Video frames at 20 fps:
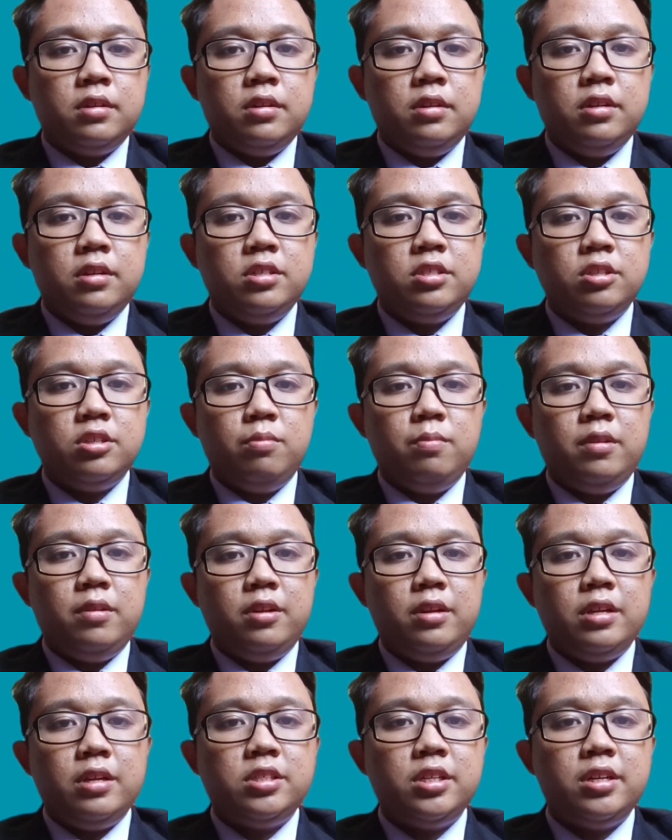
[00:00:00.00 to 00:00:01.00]
These
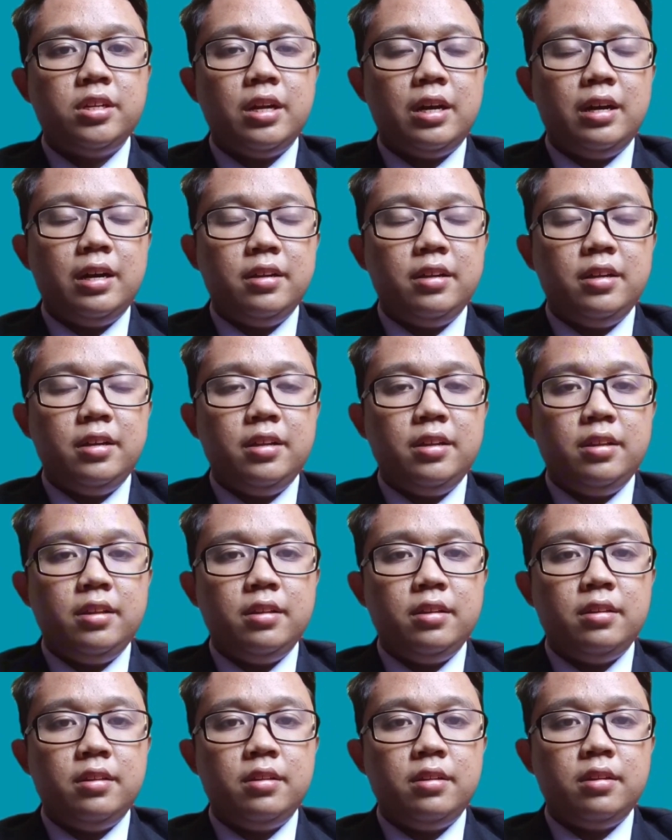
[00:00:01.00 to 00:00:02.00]
obligations are
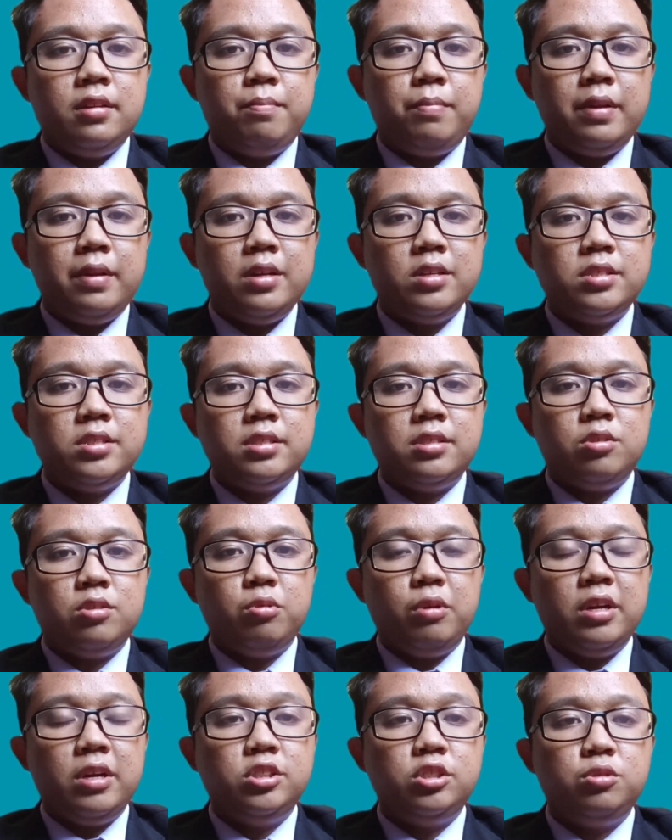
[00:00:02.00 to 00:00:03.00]
in place to
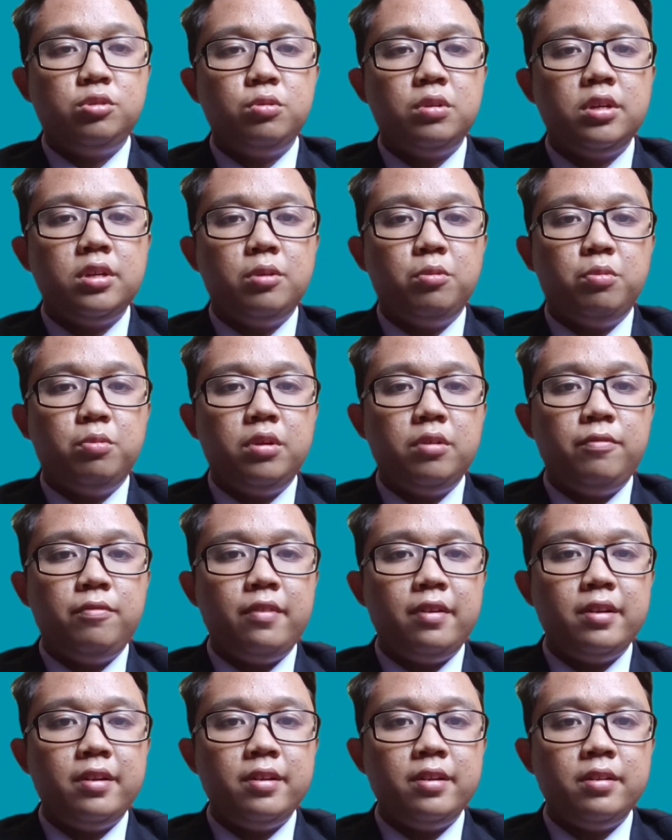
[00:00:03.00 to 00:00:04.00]
ensure the
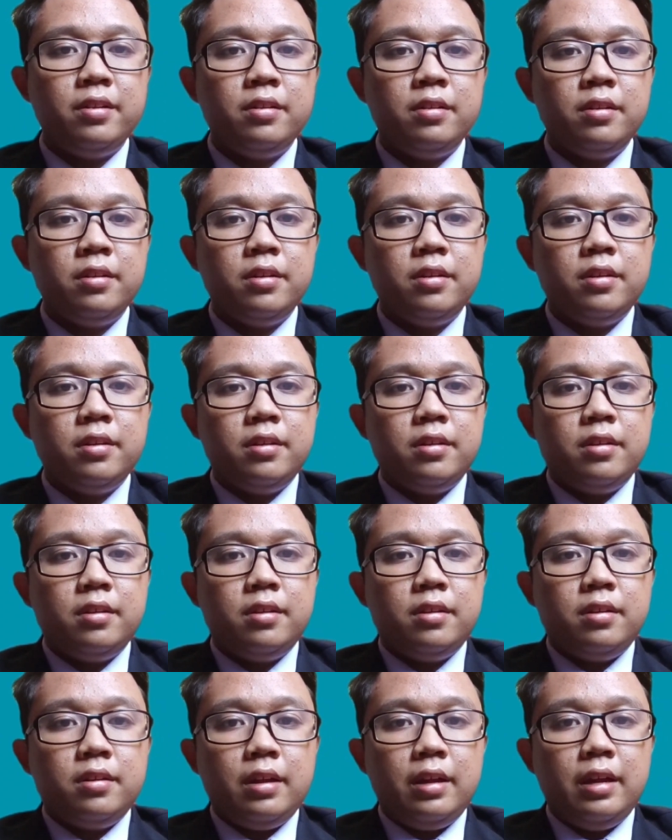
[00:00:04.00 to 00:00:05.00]
welfare
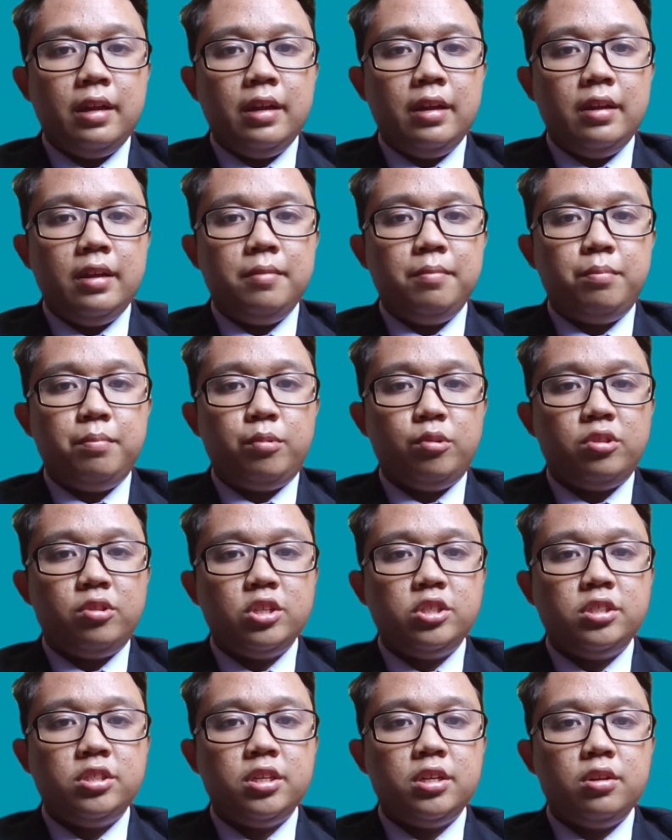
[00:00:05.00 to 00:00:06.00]
and
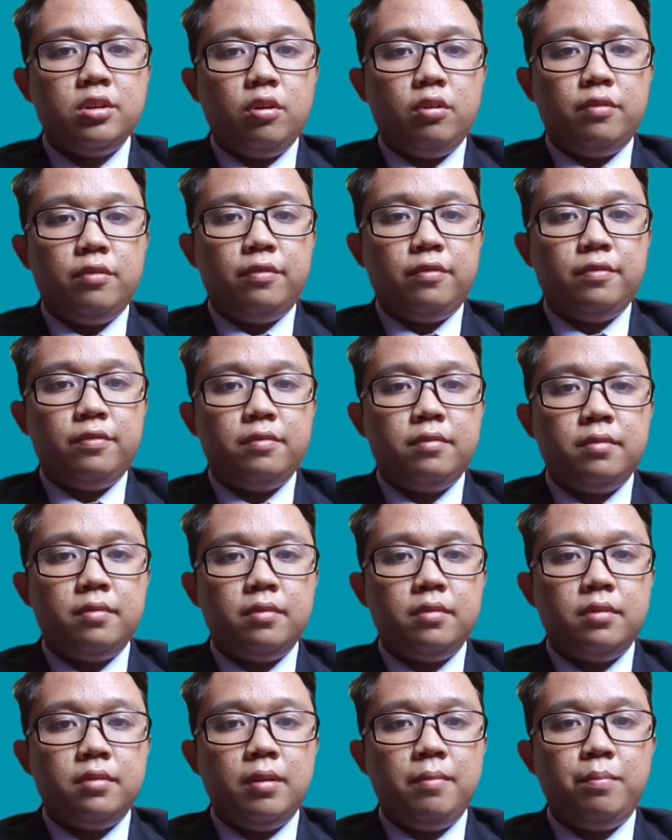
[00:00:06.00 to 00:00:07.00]
protection of
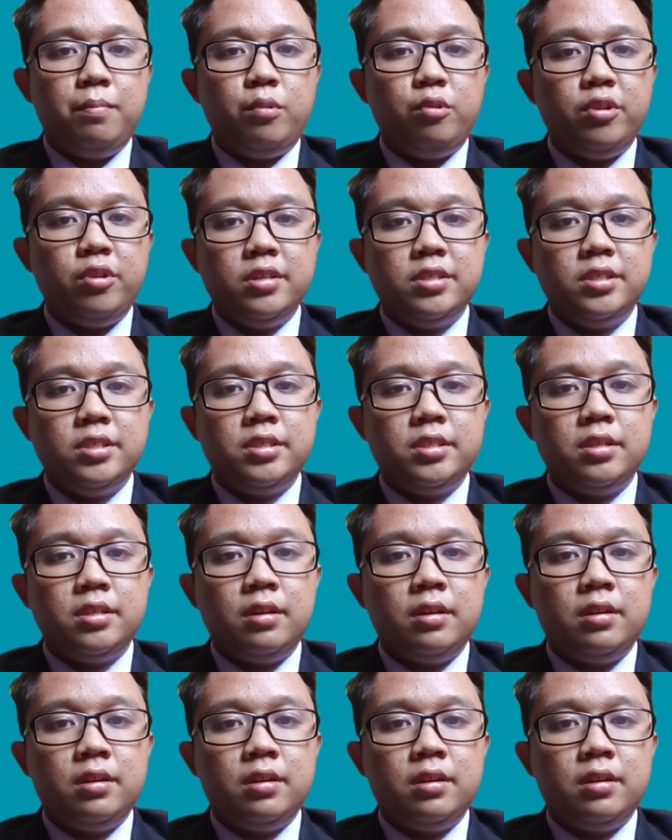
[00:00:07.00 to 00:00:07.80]
employees.